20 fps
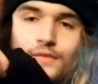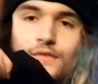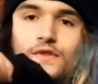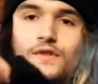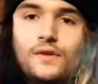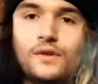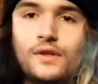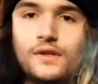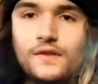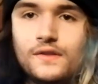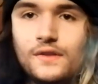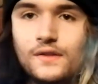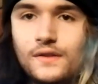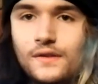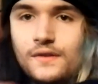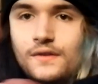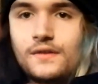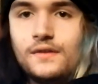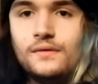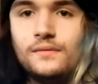So this
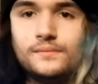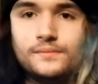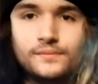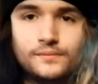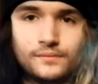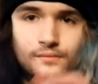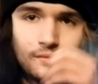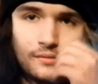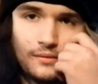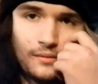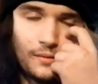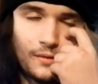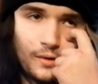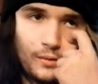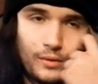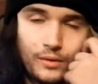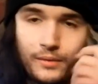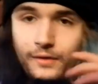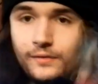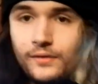is
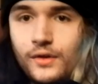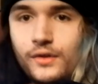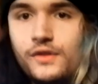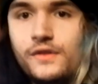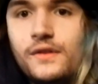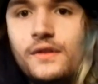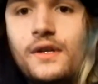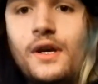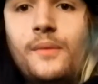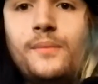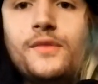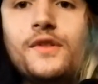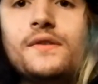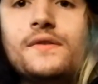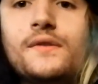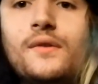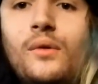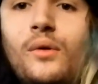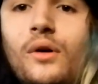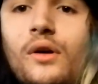one of my first attempts at
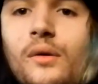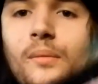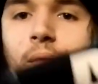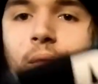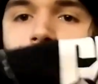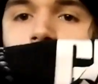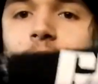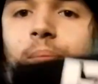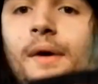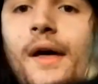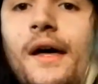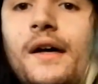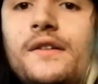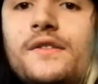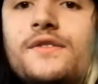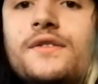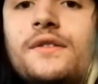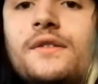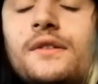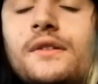sewing on a back
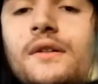patch.